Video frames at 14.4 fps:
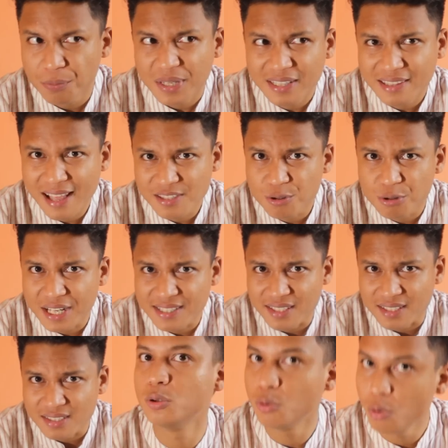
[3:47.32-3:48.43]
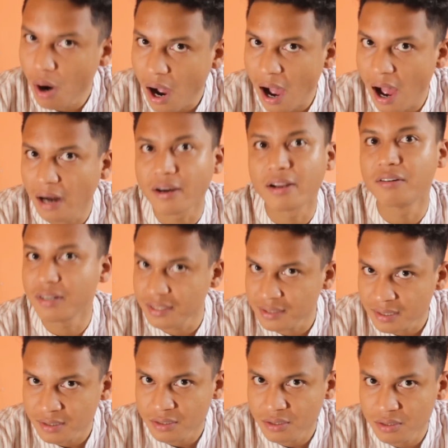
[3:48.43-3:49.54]
do you mean that's racist? You are a
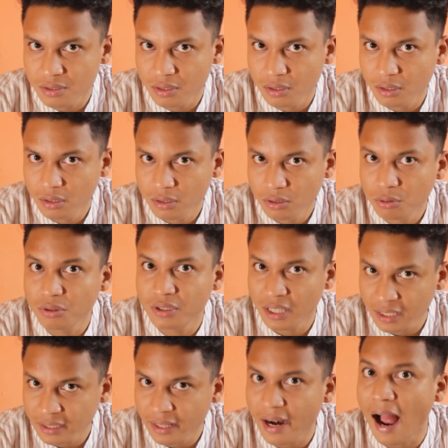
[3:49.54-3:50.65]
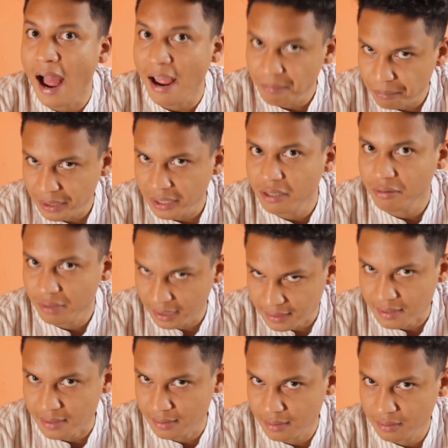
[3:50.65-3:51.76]
racist to think that I'm being a
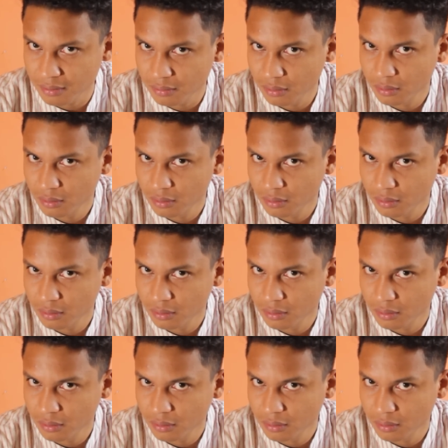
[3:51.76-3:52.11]
racist.